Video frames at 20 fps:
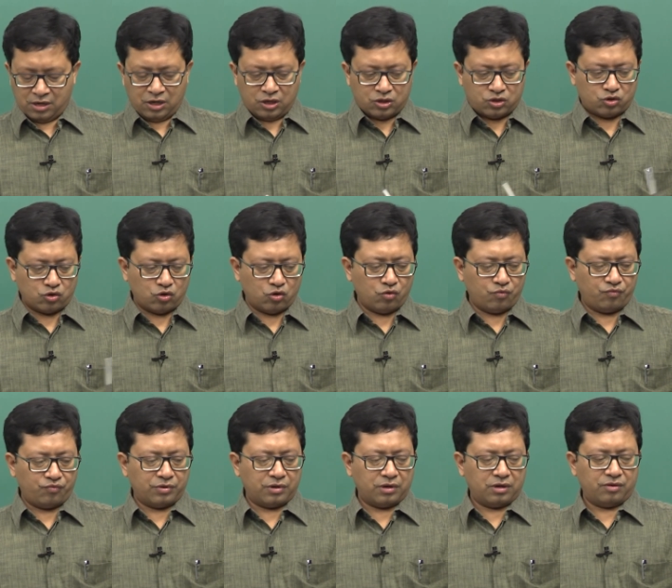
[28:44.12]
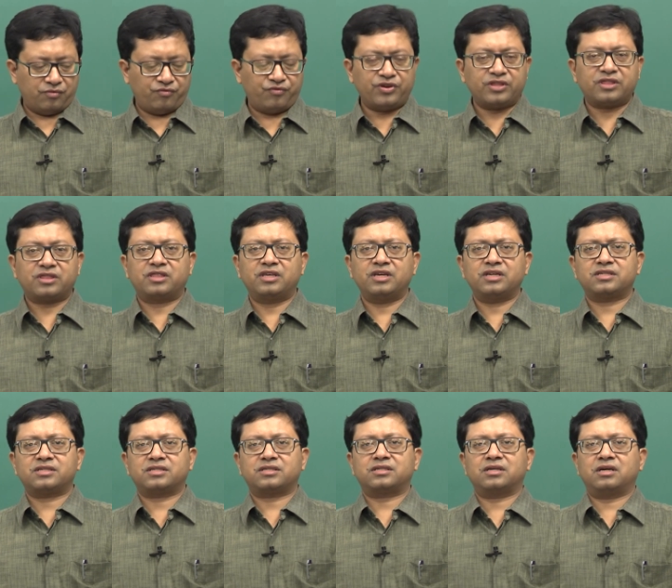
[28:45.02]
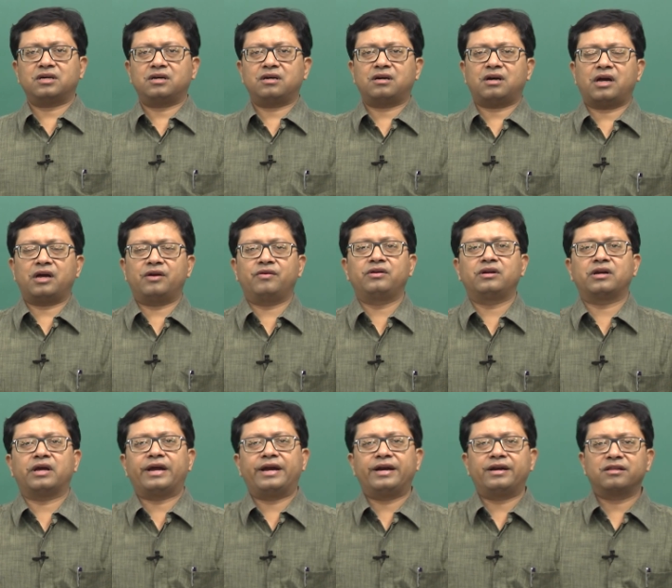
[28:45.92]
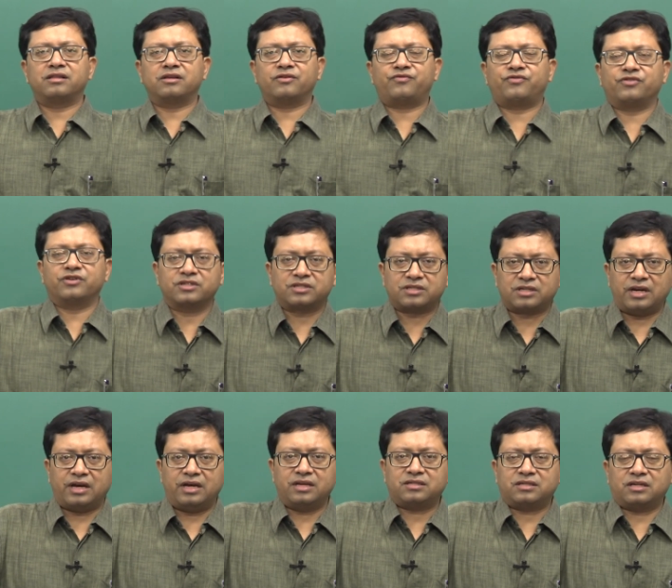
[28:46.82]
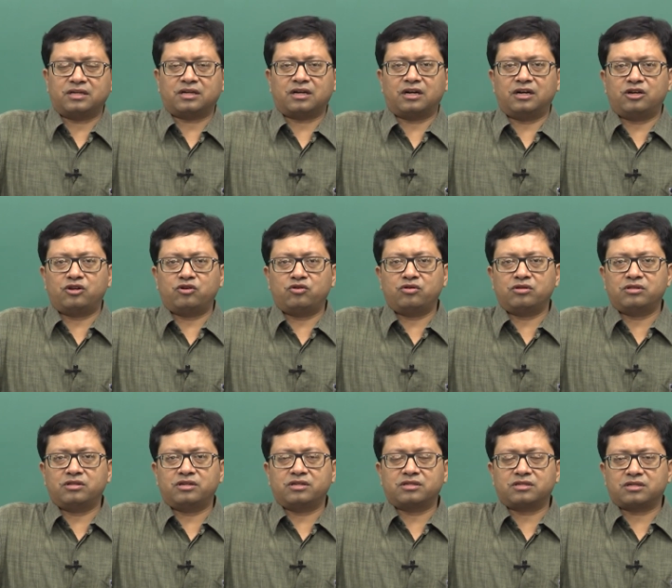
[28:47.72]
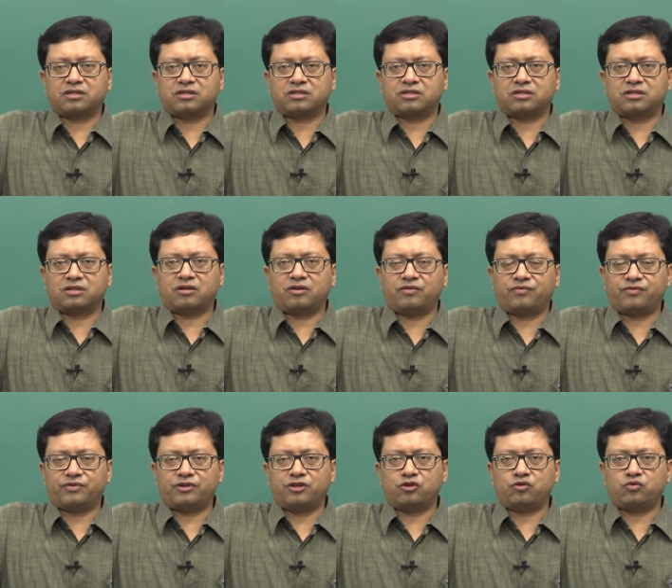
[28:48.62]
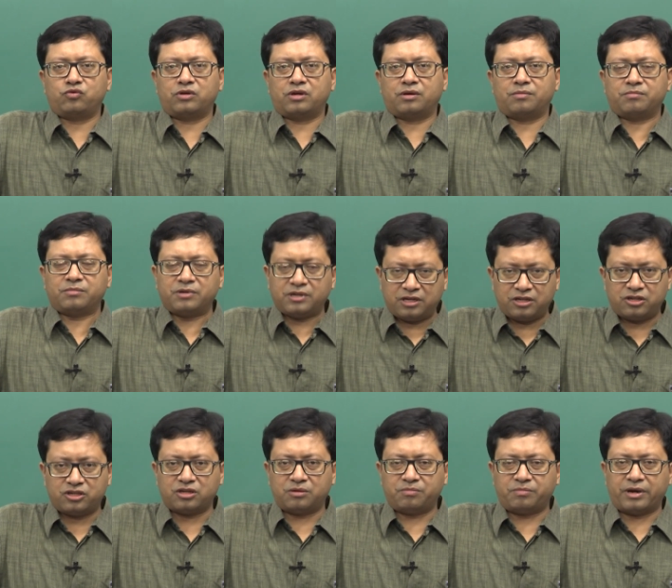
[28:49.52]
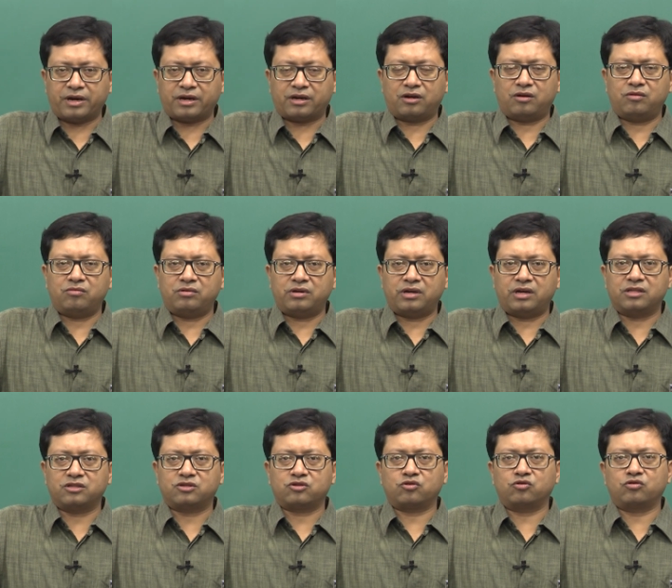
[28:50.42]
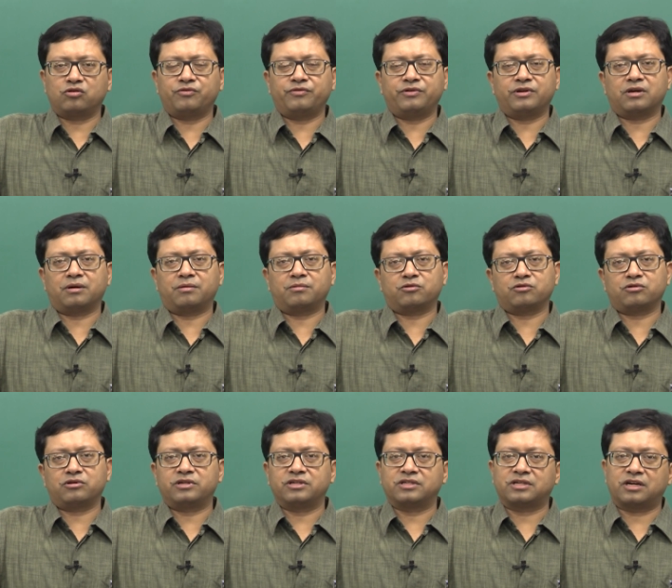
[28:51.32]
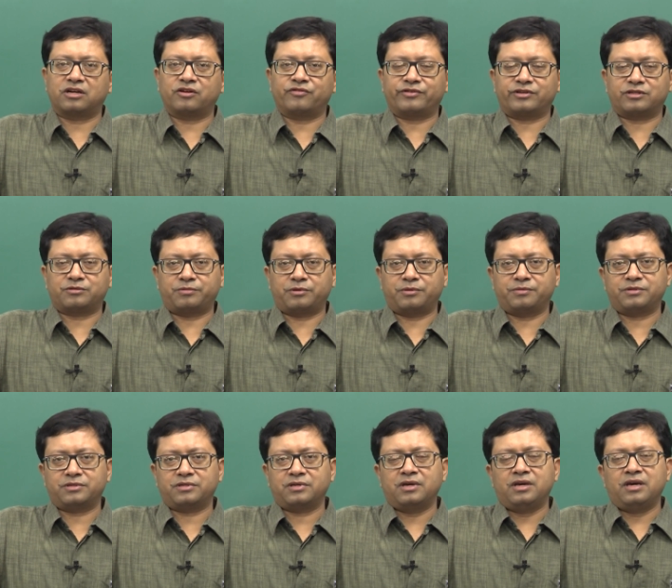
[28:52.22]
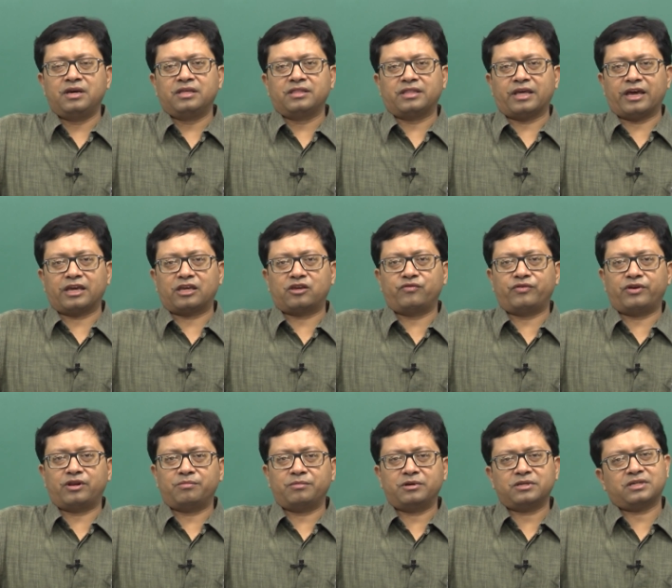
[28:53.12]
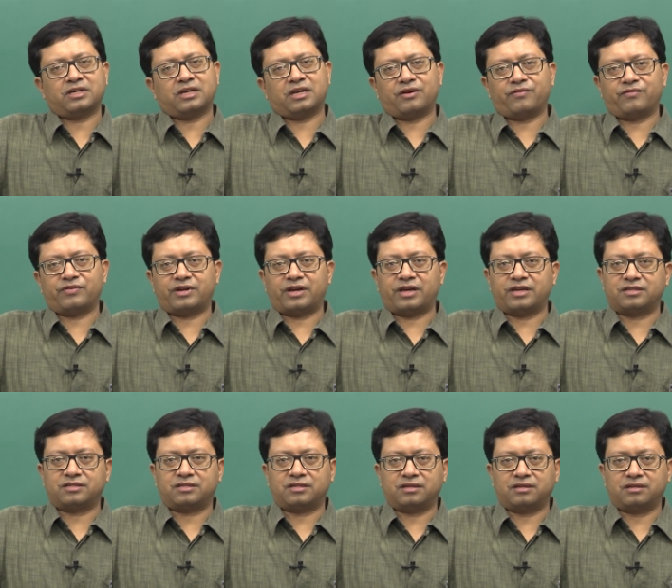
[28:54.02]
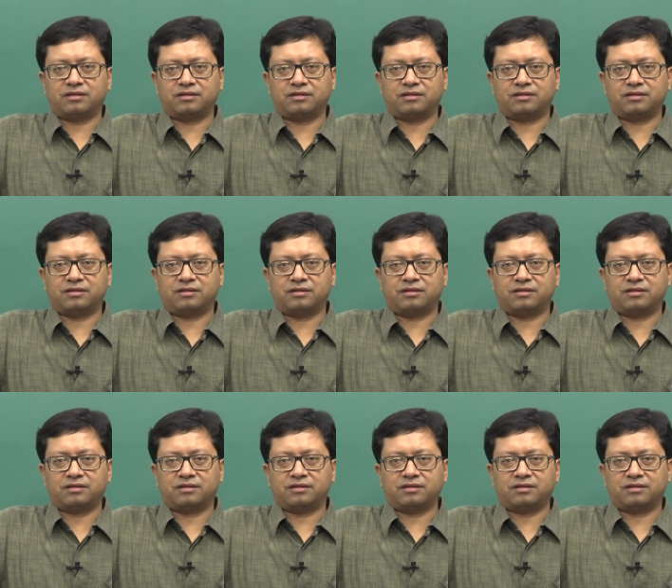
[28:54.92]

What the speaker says: So, with this I will end the first class and continue the discussion of TQM initial background, and slowly we will come to the design of experiments. Thank you very much and have a nice day.